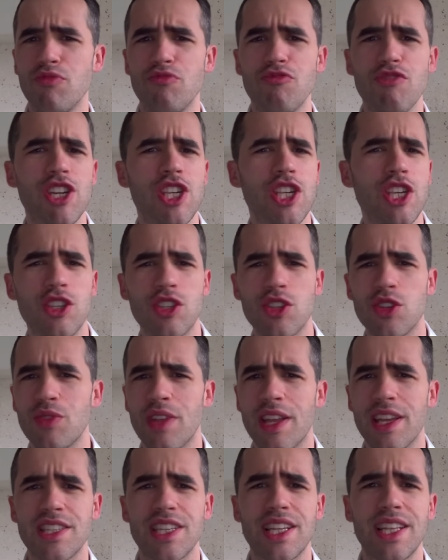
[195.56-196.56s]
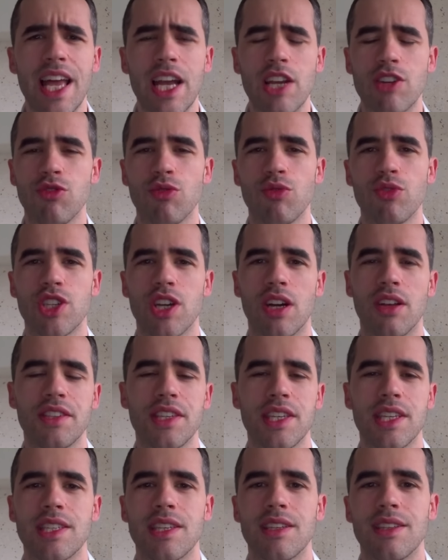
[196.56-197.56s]
Rishi Sunak's electoral
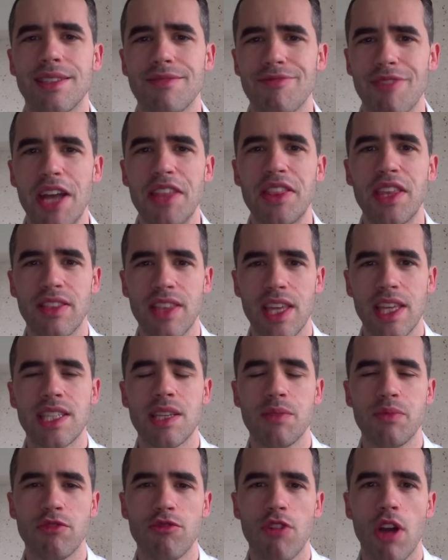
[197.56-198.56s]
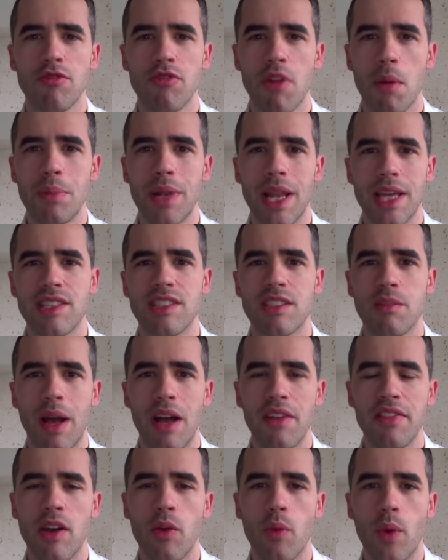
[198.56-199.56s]
chances. And I think there's something rather unpleasant
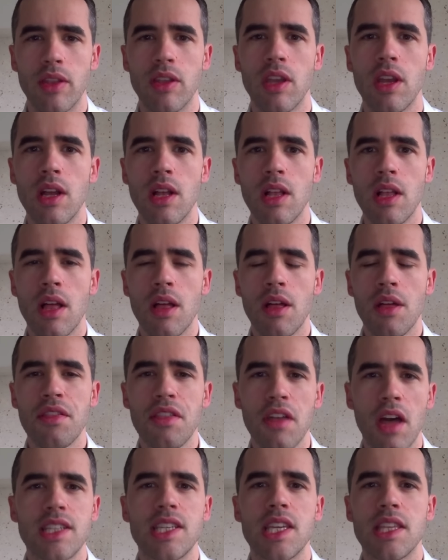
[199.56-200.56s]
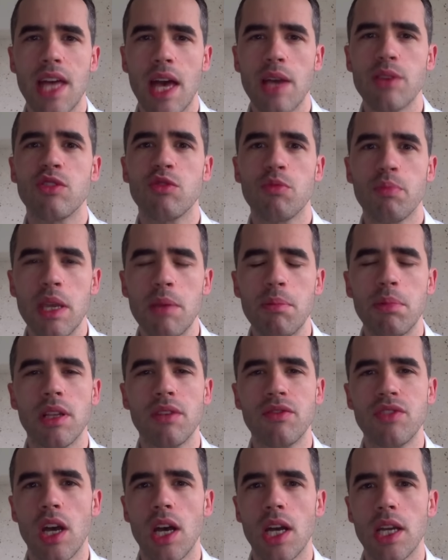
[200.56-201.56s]
about that when 30,000 people
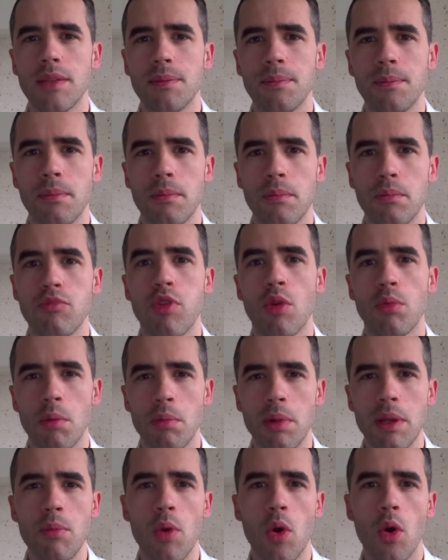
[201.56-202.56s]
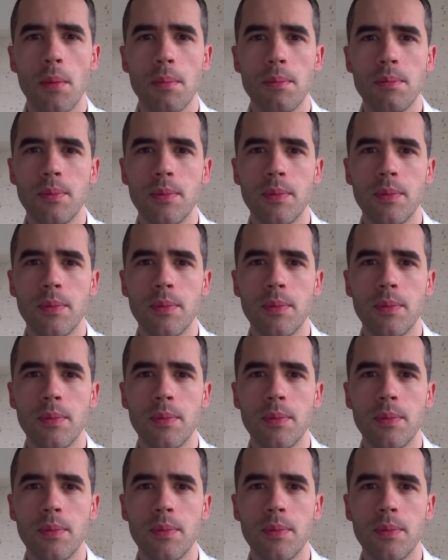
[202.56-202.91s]
have died, probably more.